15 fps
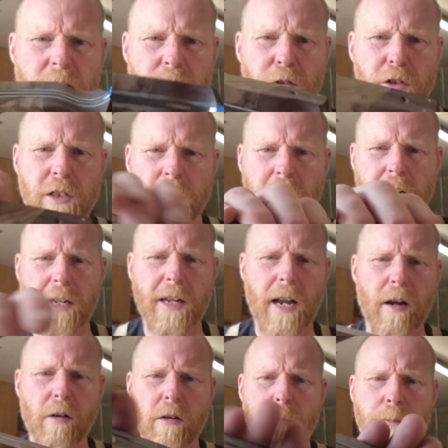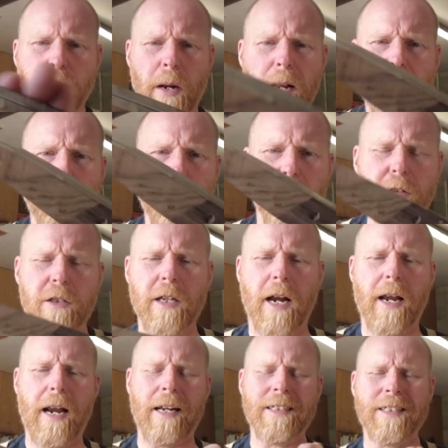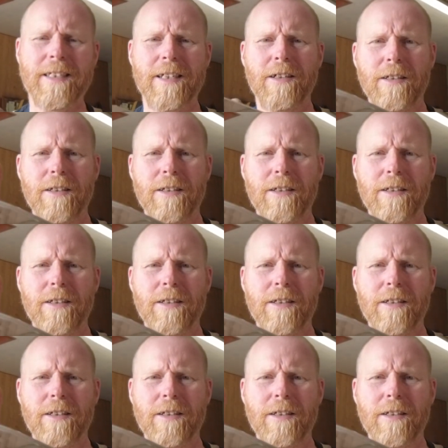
I've just sanded it down a little bit on side. I still